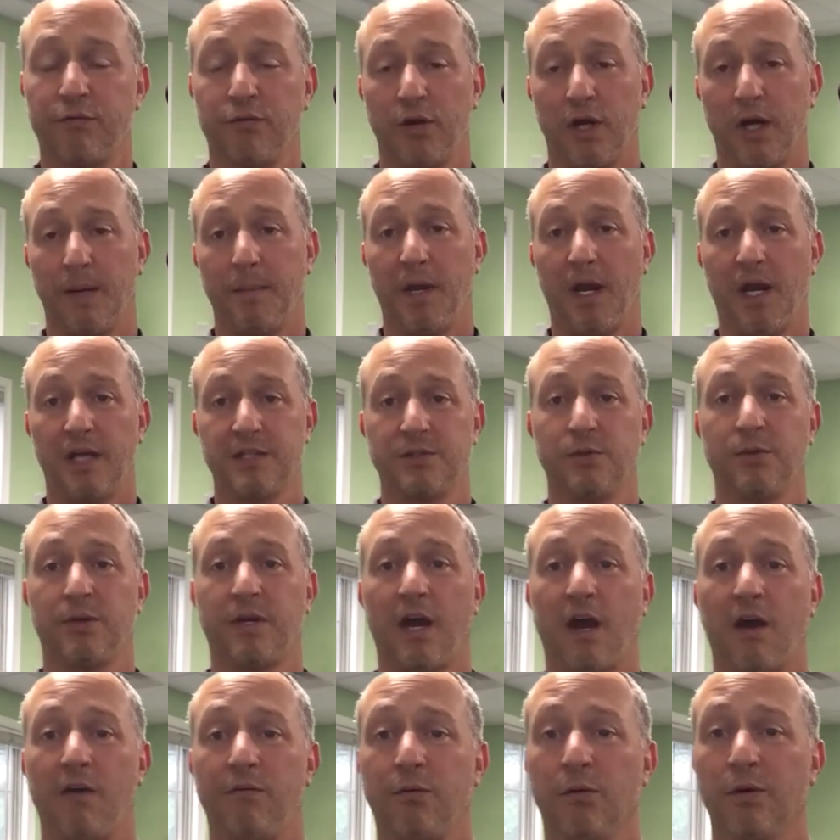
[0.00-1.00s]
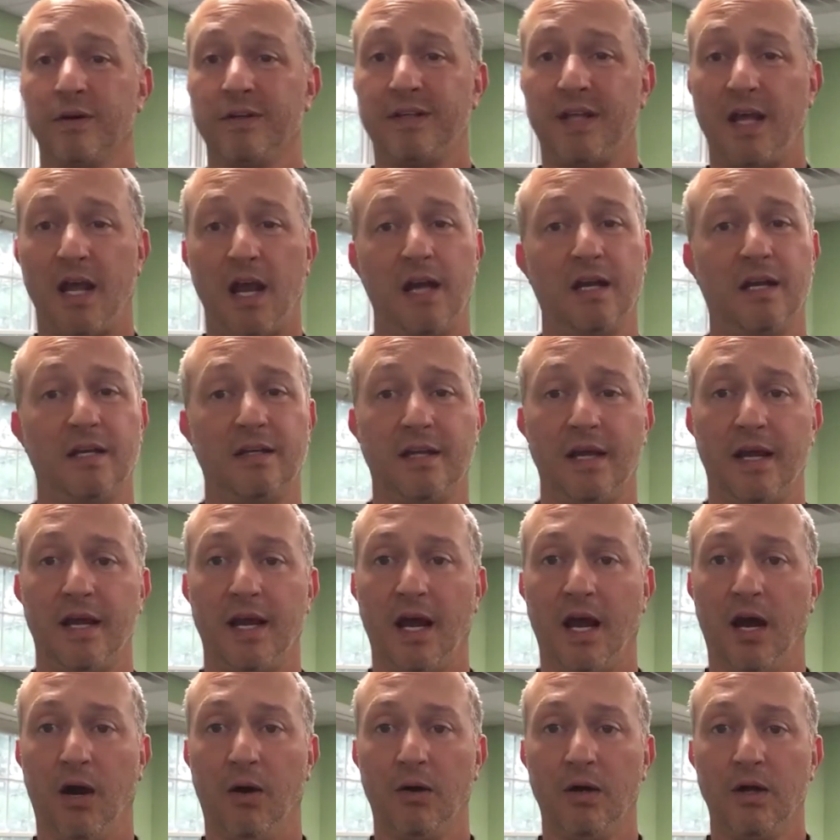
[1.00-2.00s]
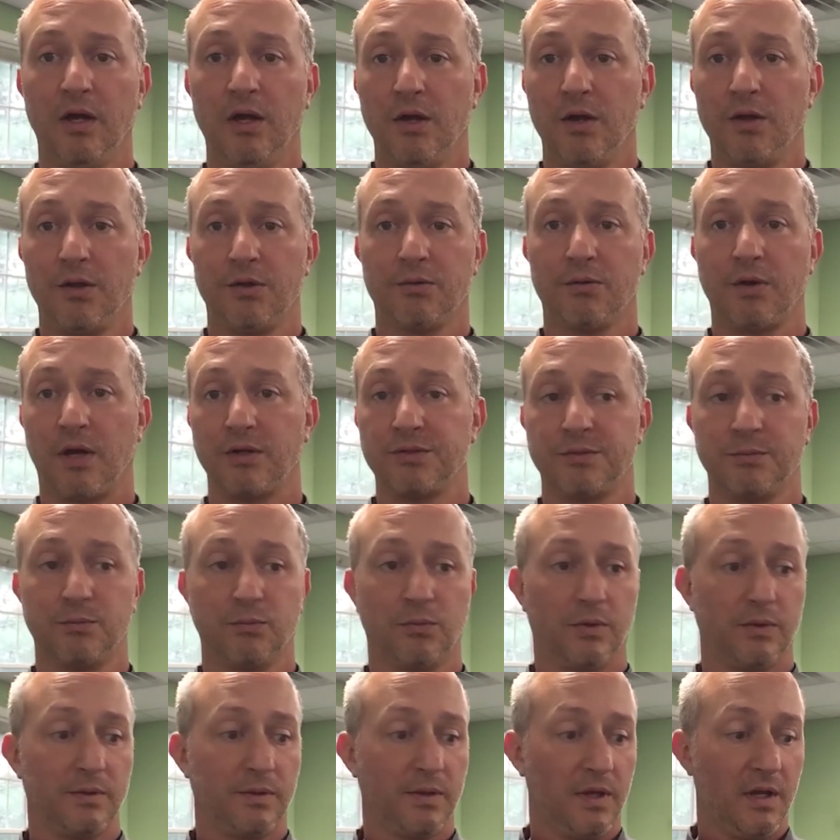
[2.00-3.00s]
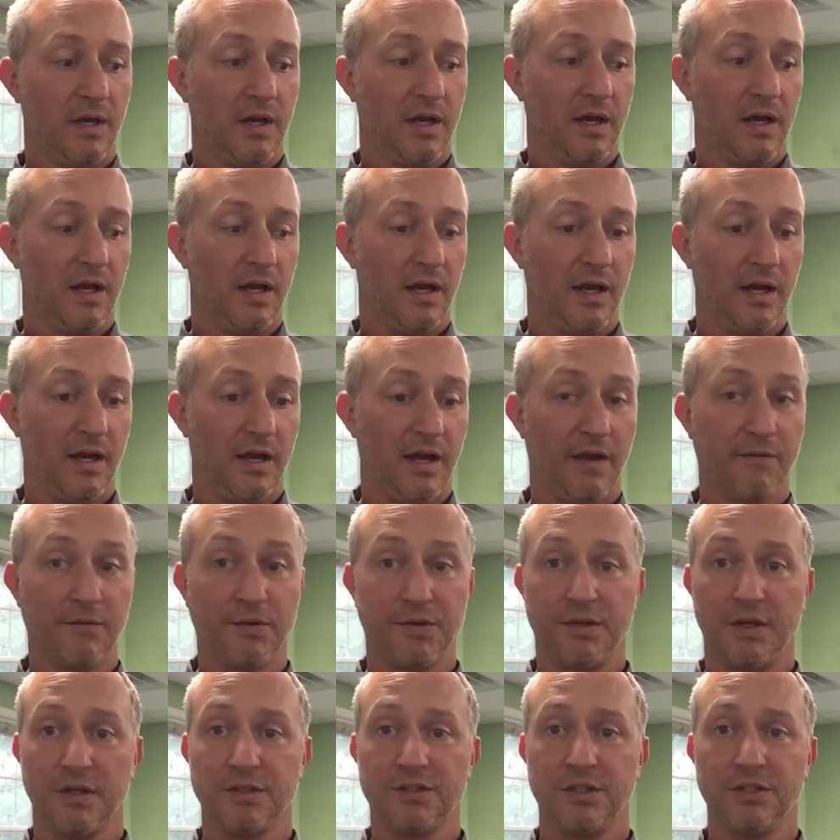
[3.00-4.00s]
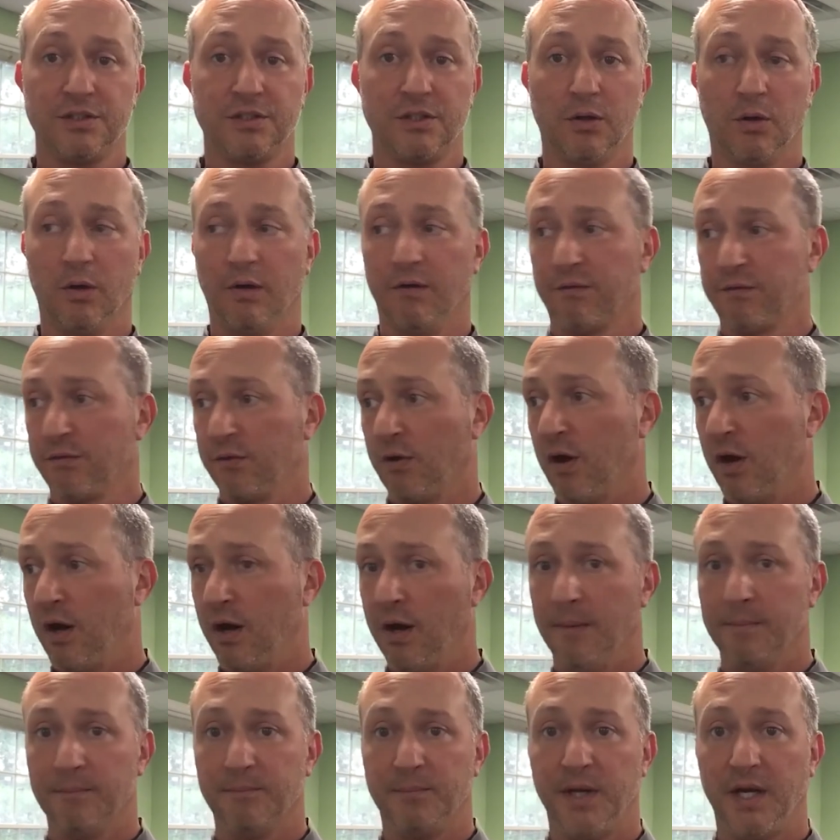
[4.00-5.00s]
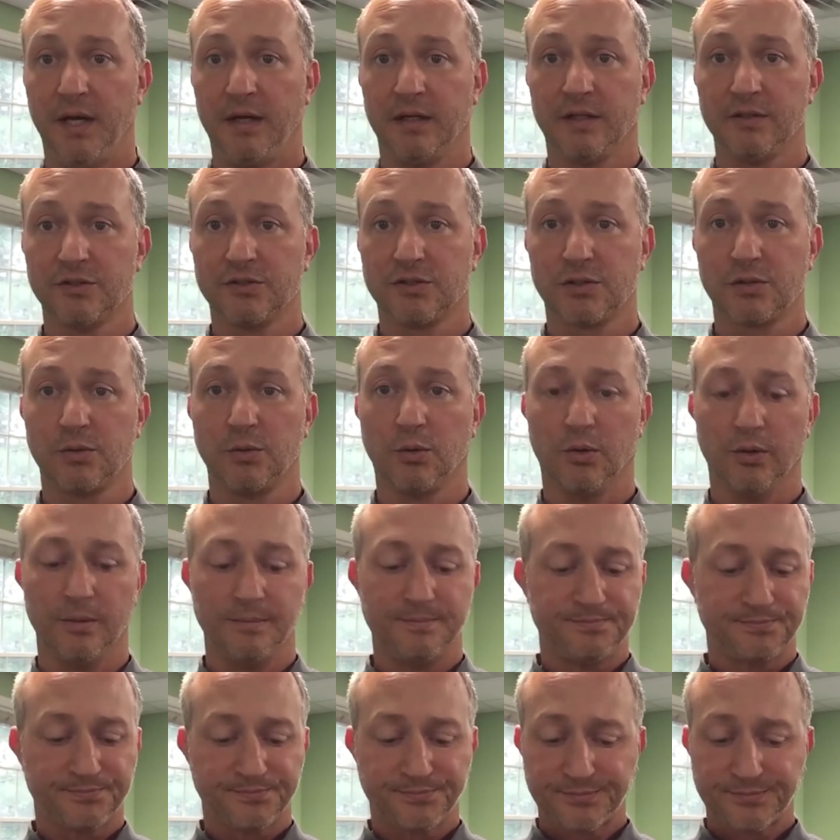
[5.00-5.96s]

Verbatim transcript: frame, has to account for day in and day out throughout uh, everything she's doing, from being in school,